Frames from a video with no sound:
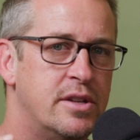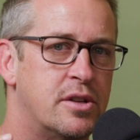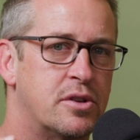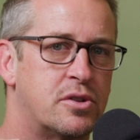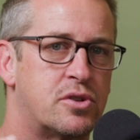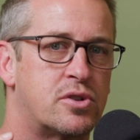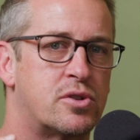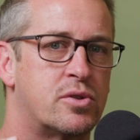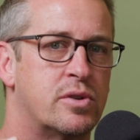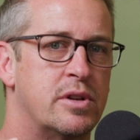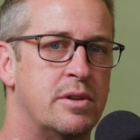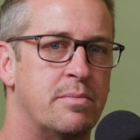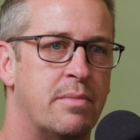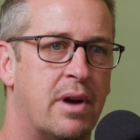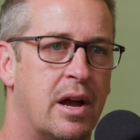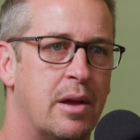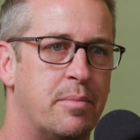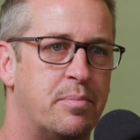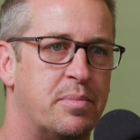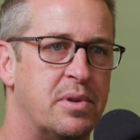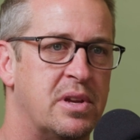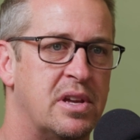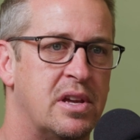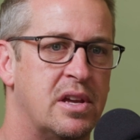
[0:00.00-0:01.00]
industry
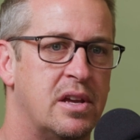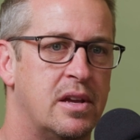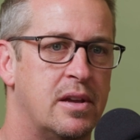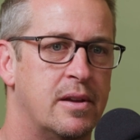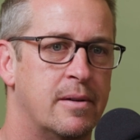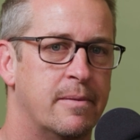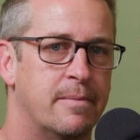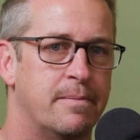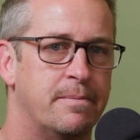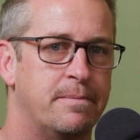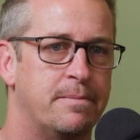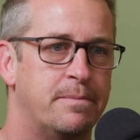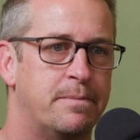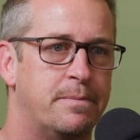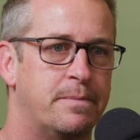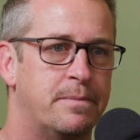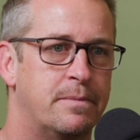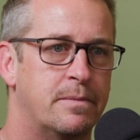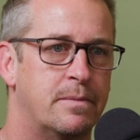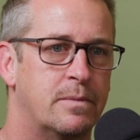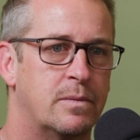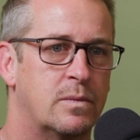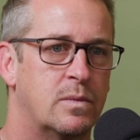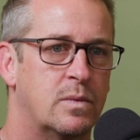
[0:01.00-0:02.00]
might be
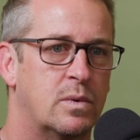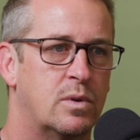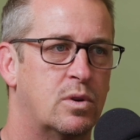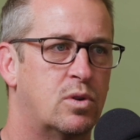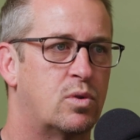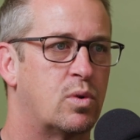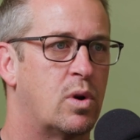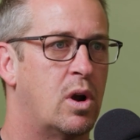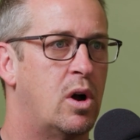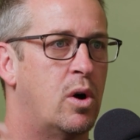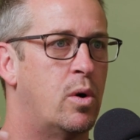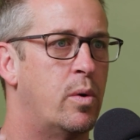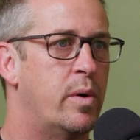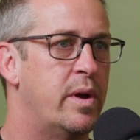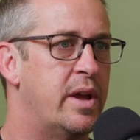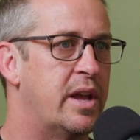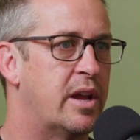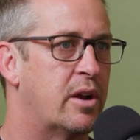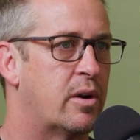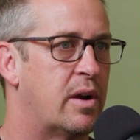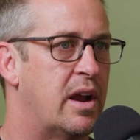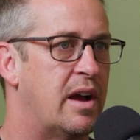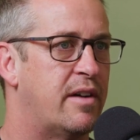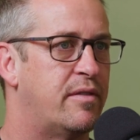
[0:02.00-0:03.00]

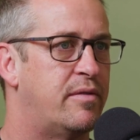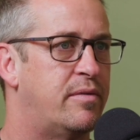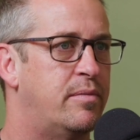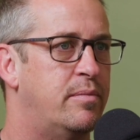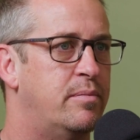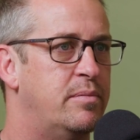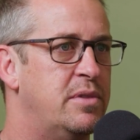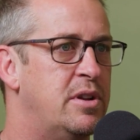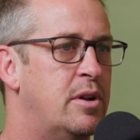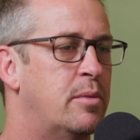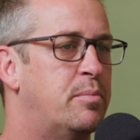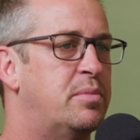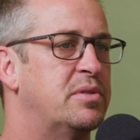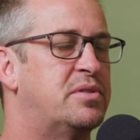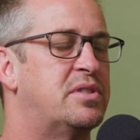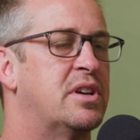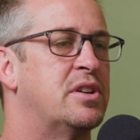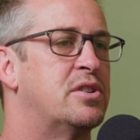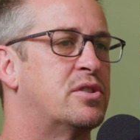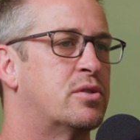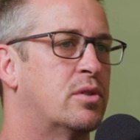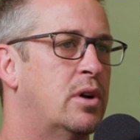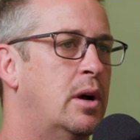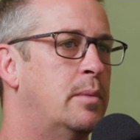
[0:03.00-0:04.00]
growing or have,
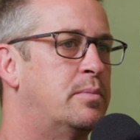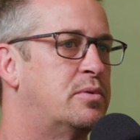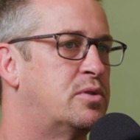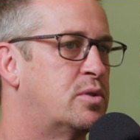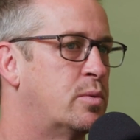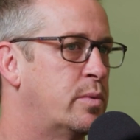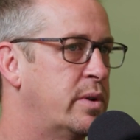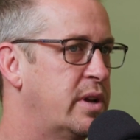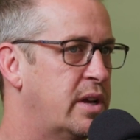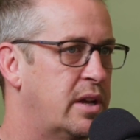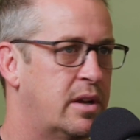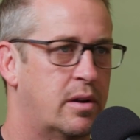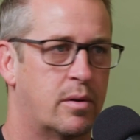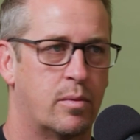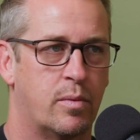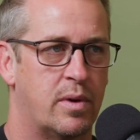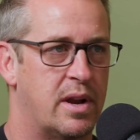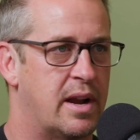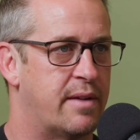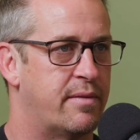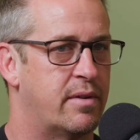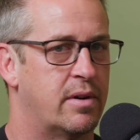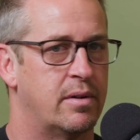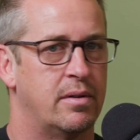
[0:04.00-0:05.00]
potential upswing or
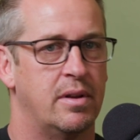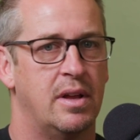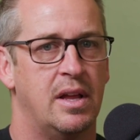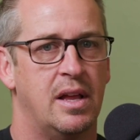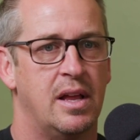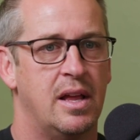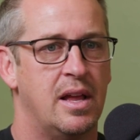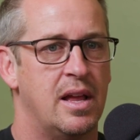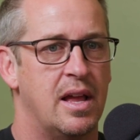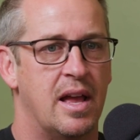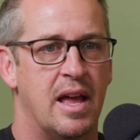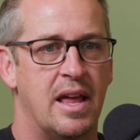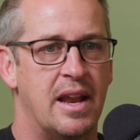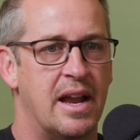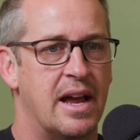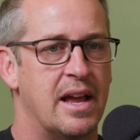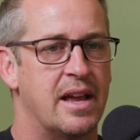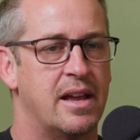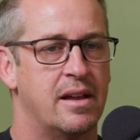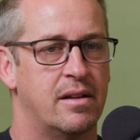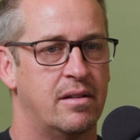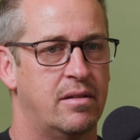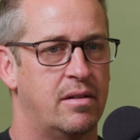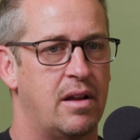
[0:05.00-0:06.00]
whatever.
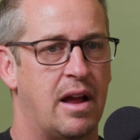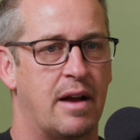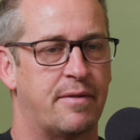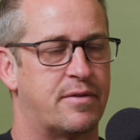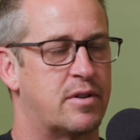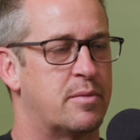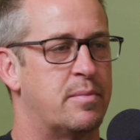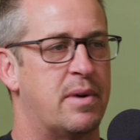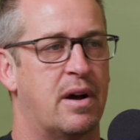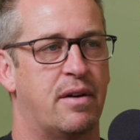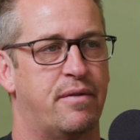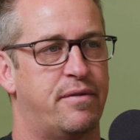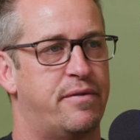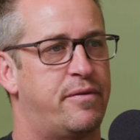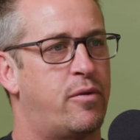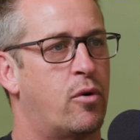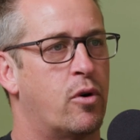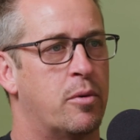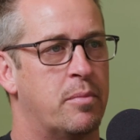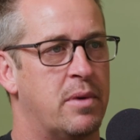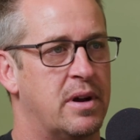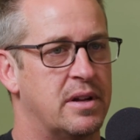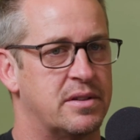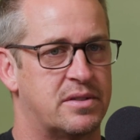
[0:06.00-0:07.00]
And after about
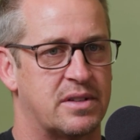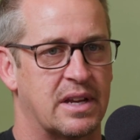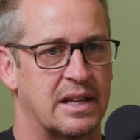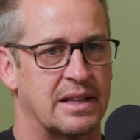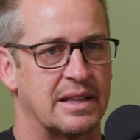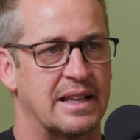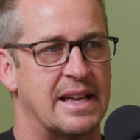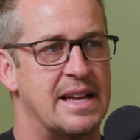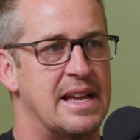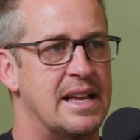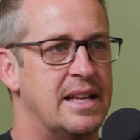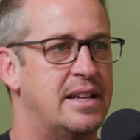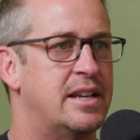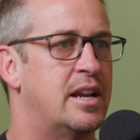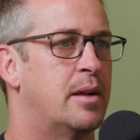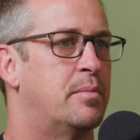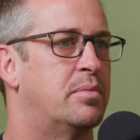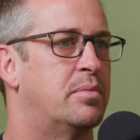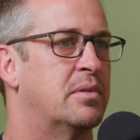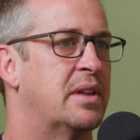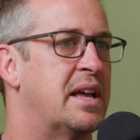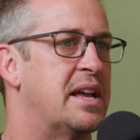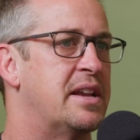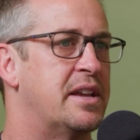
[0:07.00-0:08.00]
4 months, I ended
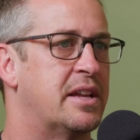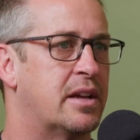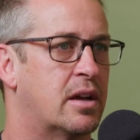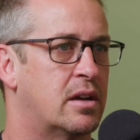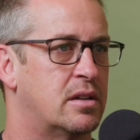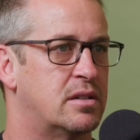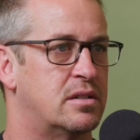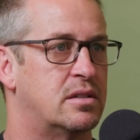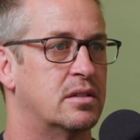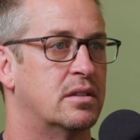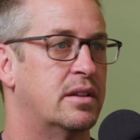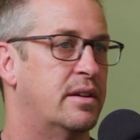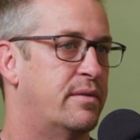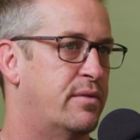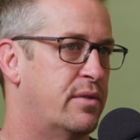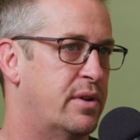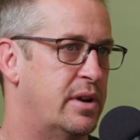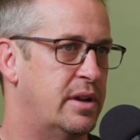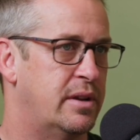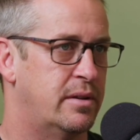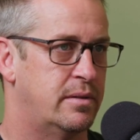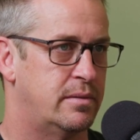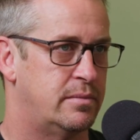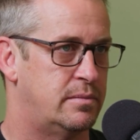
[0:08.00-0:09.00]
up landing on
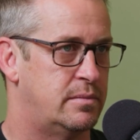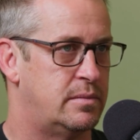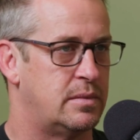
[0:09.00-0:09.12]
delivery.